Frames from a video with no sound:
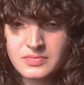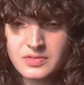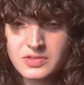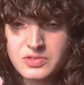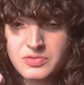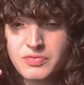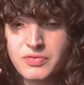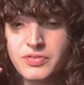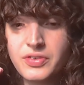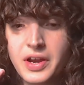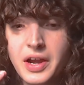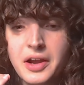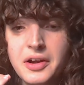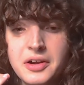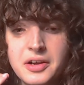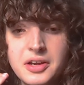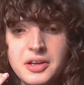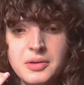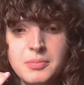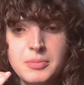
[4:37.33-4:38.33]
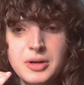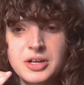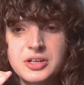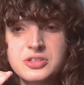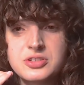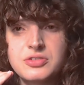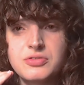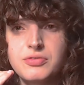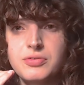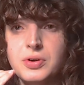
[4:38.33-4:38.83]
It's very
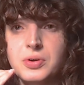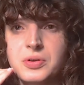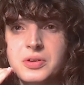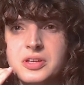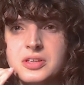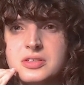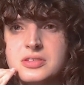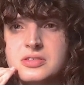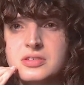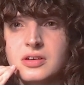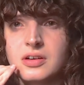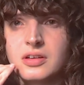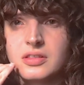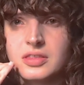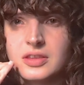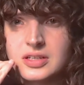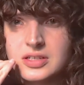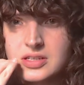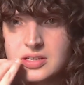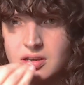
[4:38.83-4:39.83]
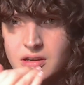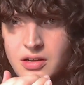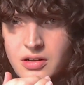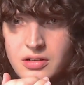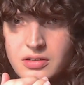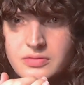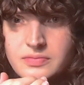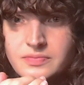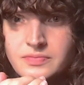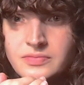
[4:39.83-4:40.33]
much focused on the
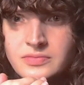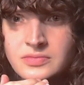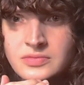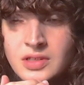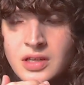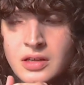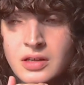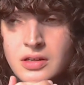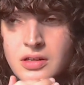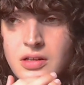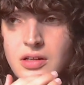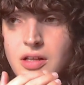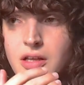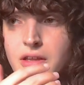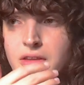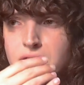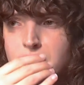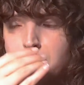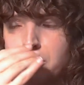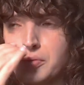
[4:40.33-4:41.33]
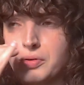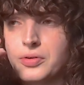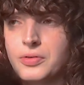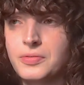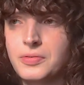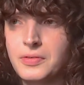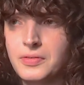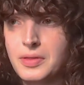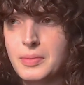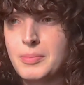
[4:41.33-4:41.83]
tongue and the
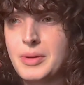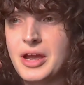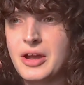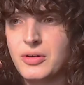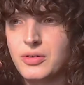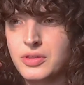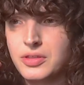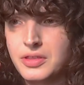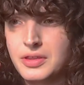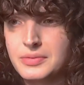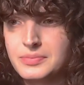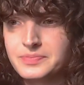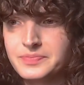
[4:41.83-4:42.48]
roof of the mouth.